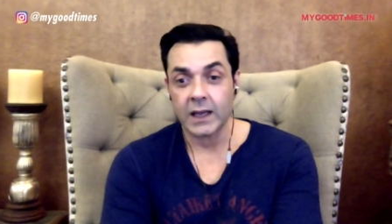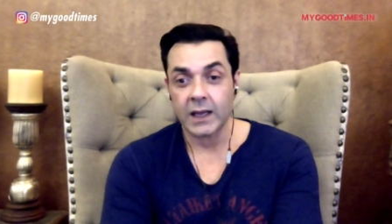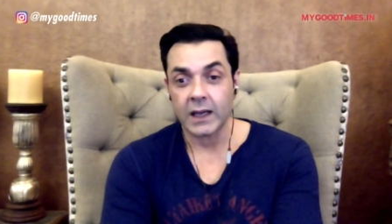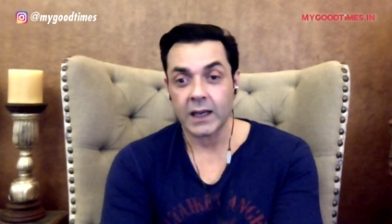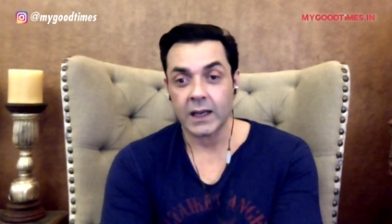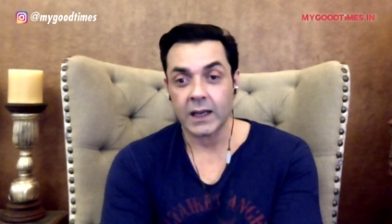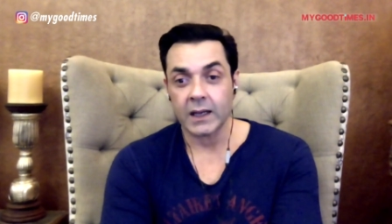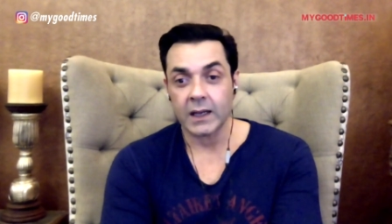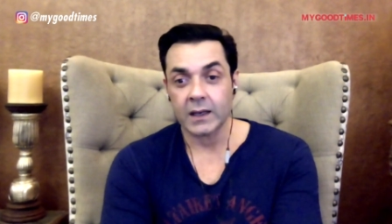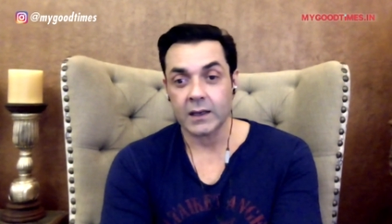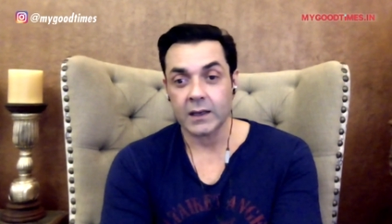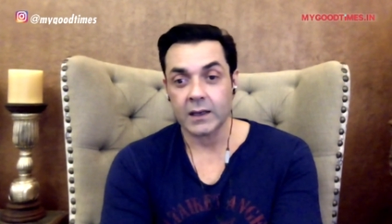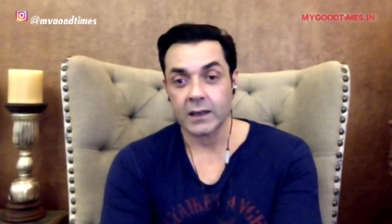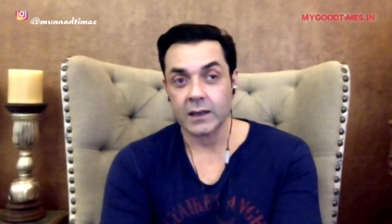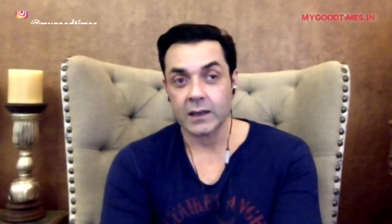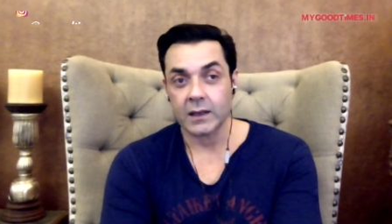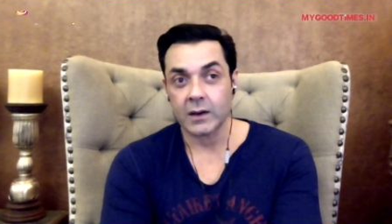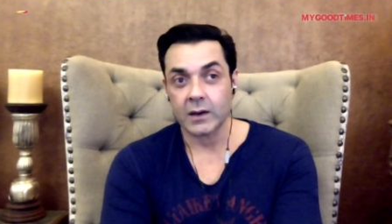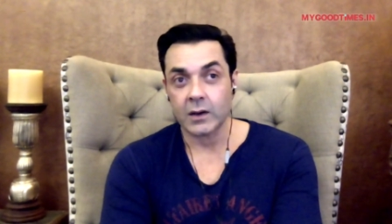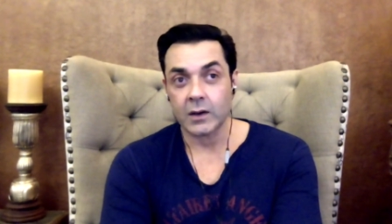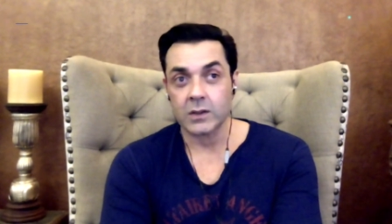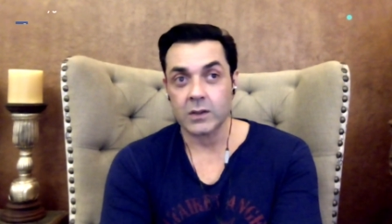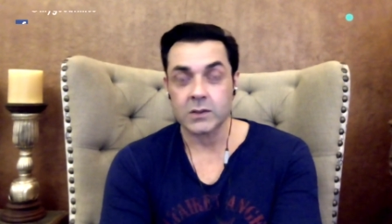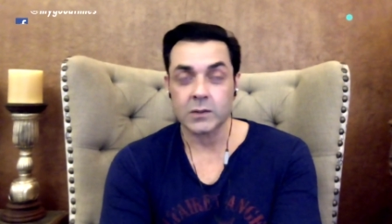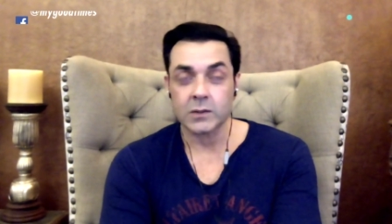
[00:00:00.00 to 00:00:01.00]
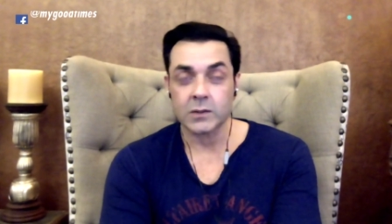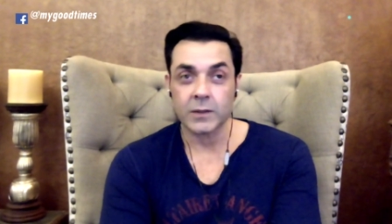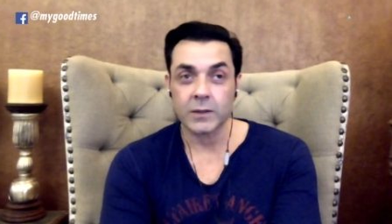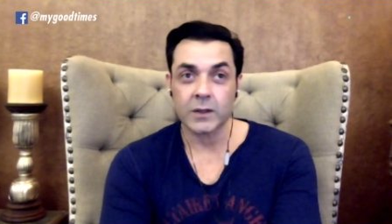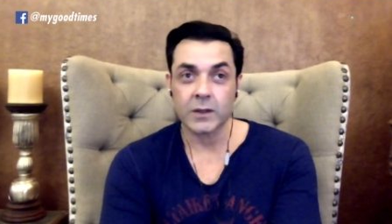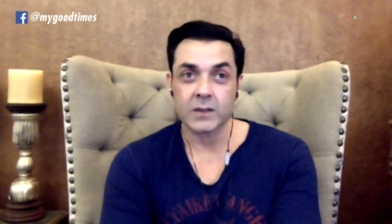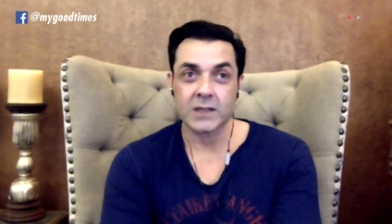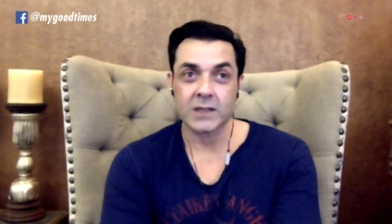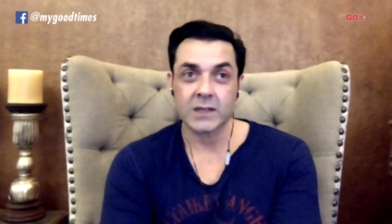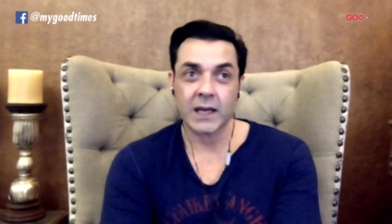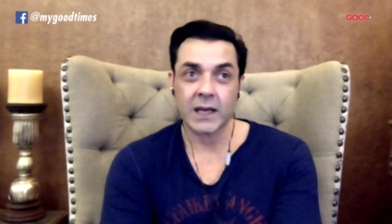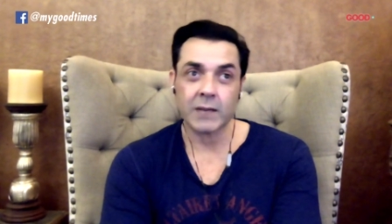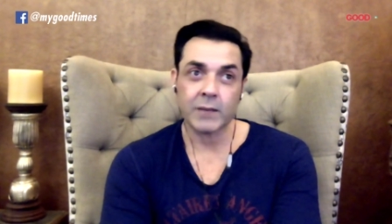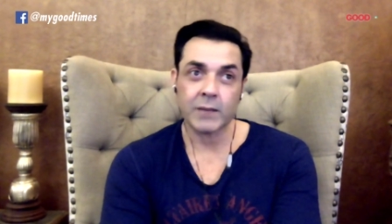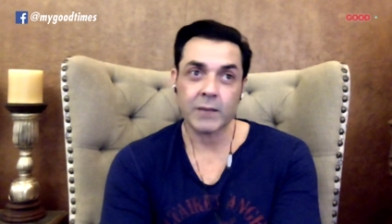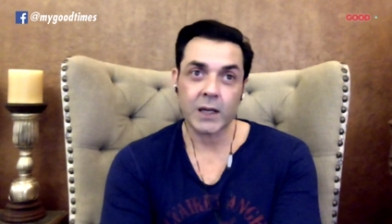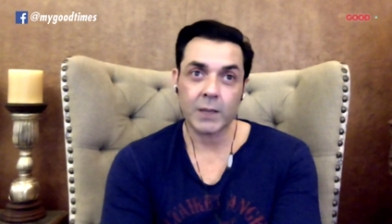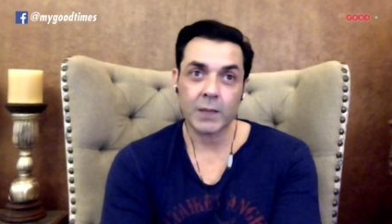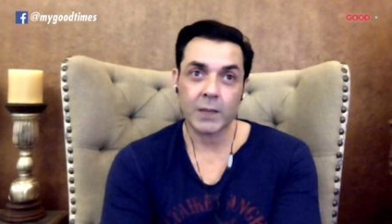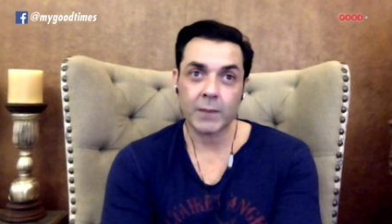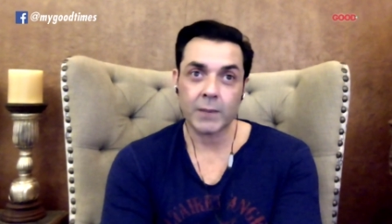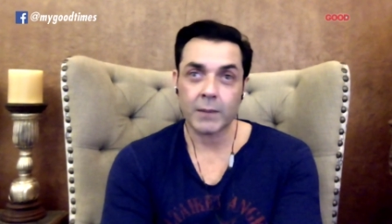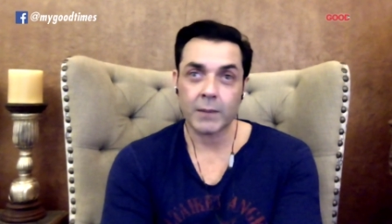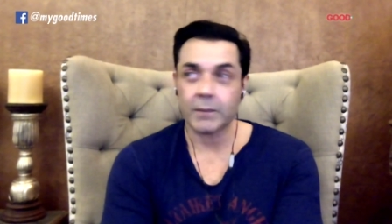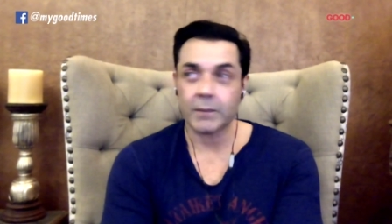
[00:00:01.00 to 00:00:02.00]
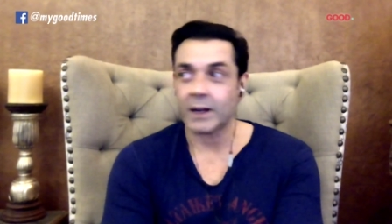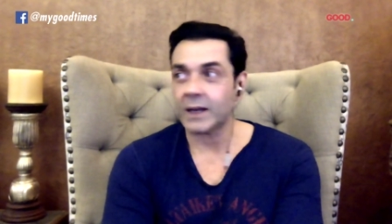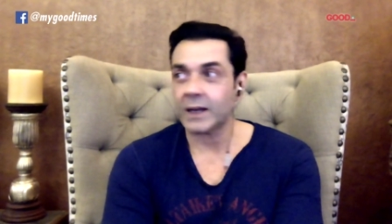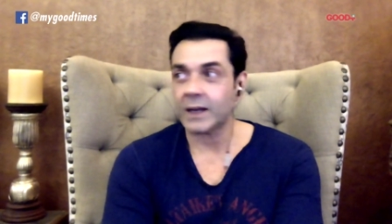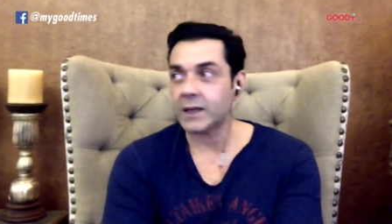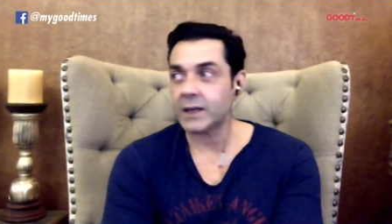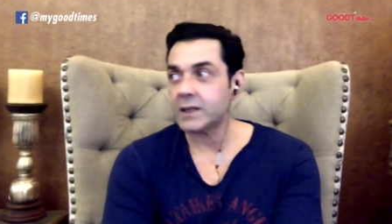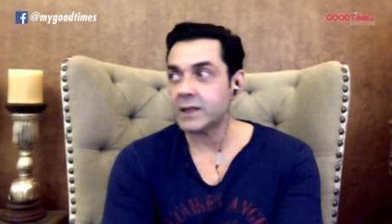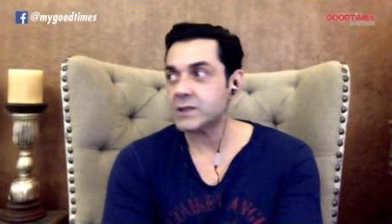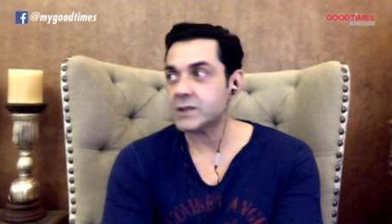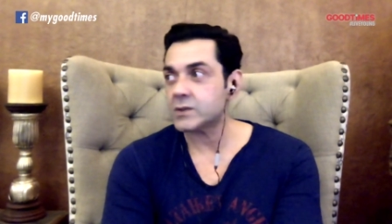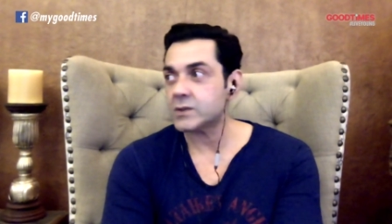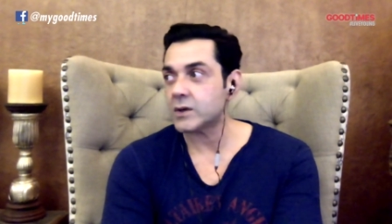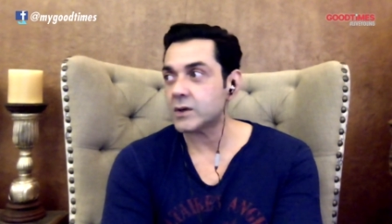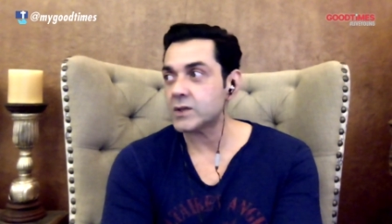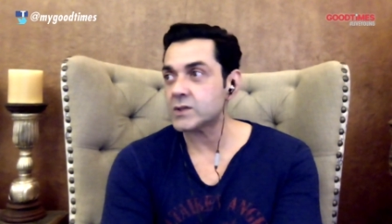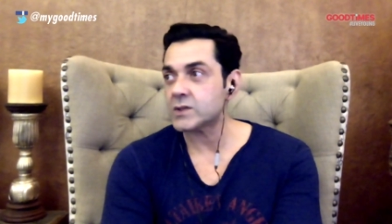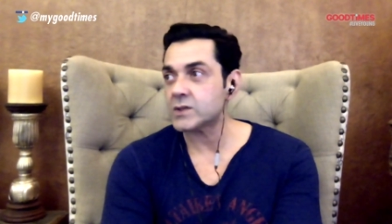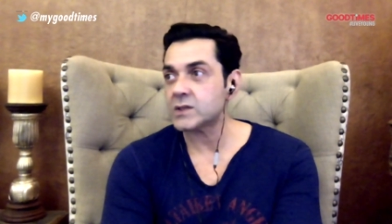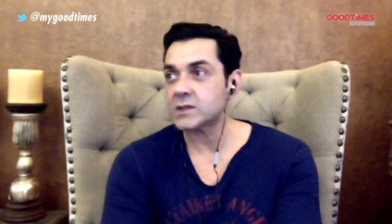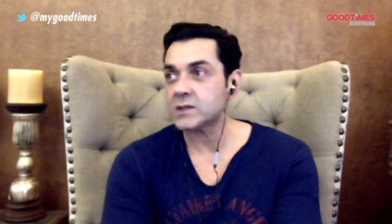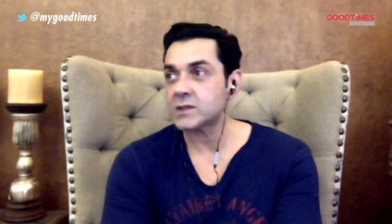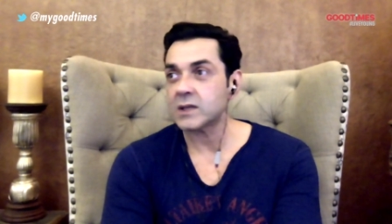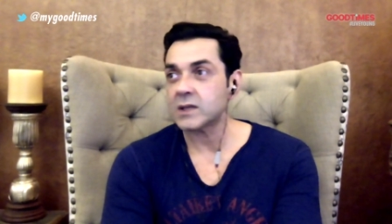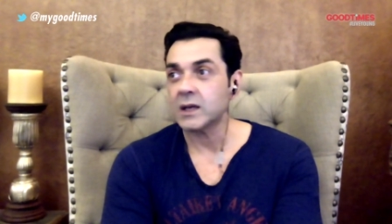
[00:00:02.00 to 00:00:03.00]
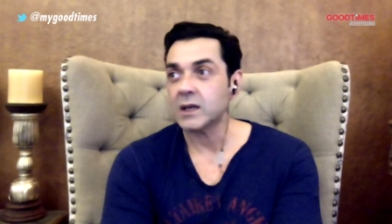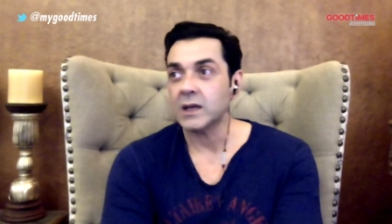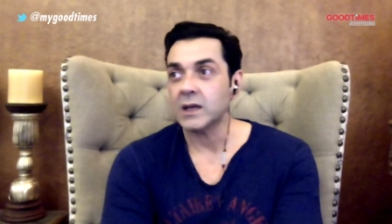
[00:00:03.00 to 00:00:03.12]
And uh, also because I had made up my mind, it's not just